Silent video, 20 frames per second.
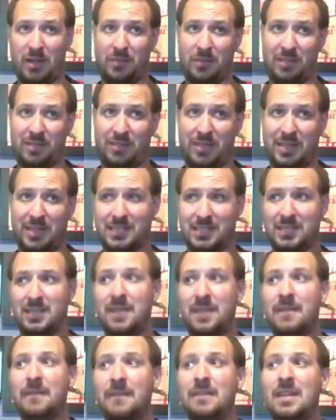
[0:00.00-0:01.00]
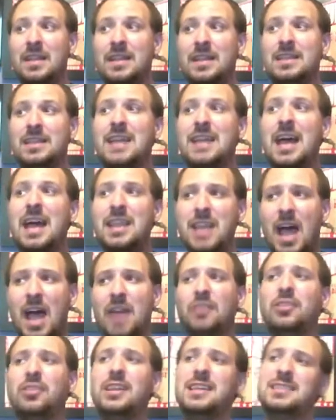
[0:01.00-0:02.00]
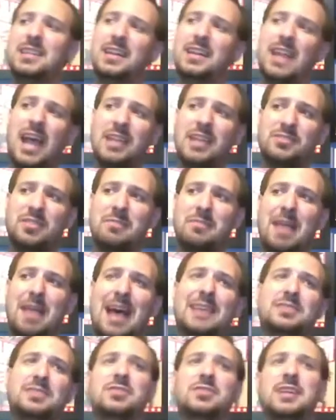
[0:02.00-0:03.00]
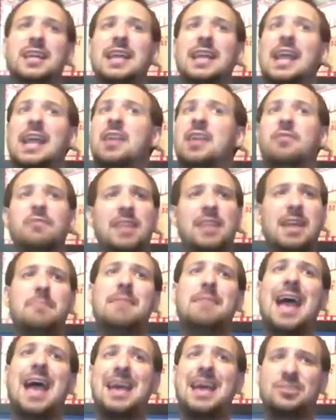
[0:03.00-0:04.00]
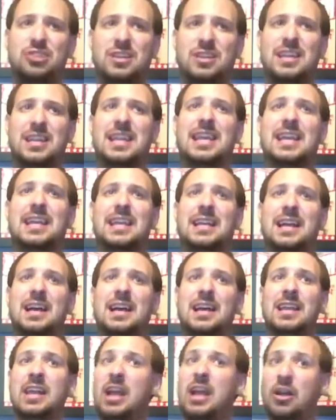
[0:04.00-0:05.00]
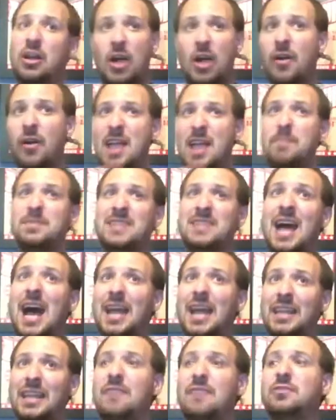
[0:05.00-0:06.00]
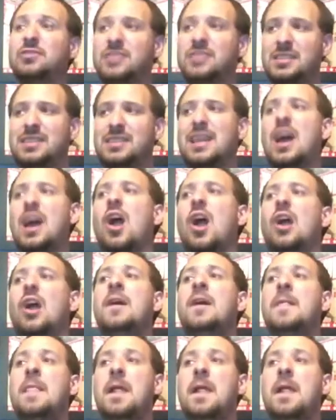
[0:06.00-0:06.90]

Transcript: with this, is that not only is it a nice remastering and a reimagining, you know, going up as high levels as they are,